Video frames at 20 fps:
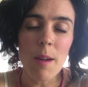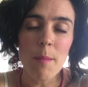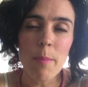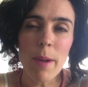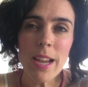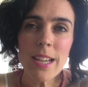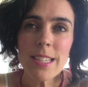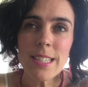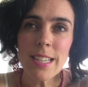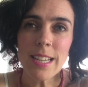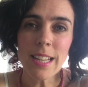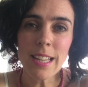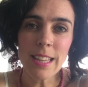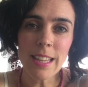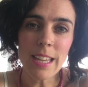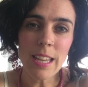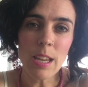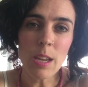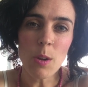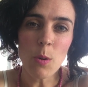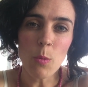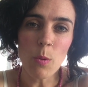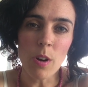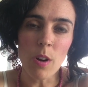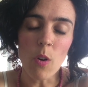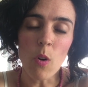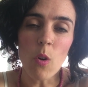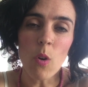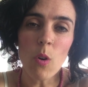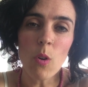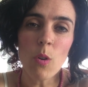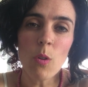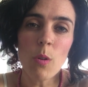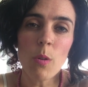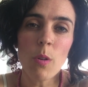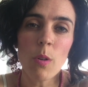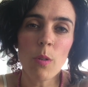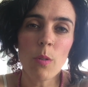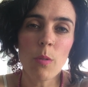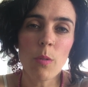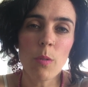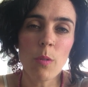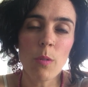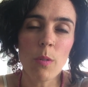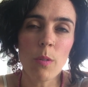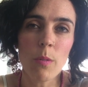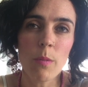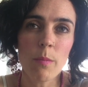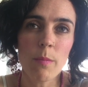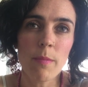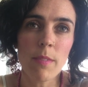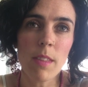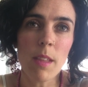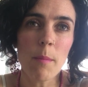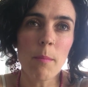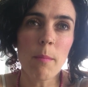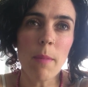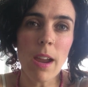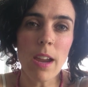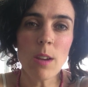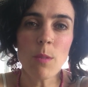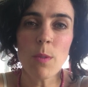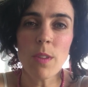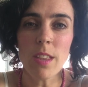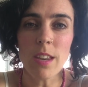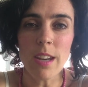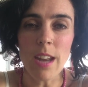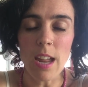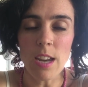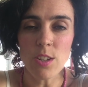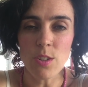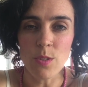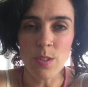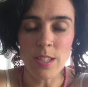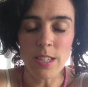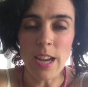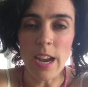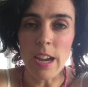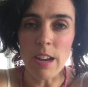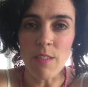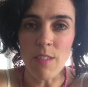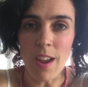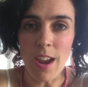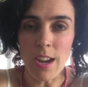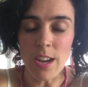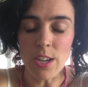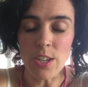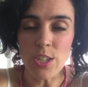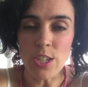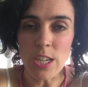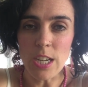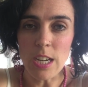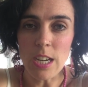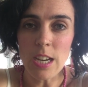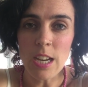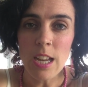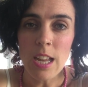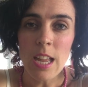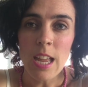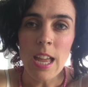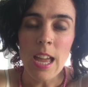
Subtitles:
basically, we're all made with a natural state of energy,